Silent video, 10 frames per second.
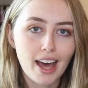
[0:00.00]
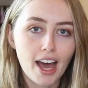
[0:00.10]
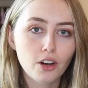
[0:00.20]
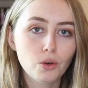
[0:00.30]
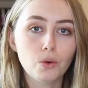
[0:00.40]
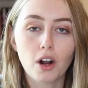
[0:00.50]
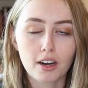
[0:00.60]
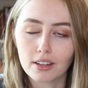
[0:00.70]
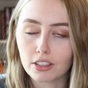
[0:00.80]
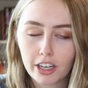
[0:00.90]
that who are
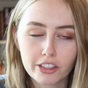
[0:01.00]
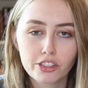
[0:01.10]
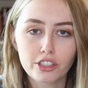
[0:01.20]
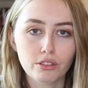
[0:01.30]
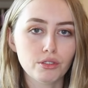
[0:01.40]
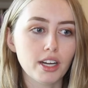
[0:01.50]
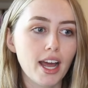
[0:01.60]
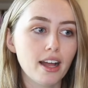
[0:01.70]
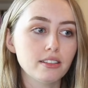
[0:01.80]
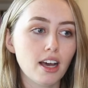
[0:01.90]
called cursed children
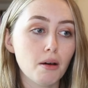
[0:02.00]
and end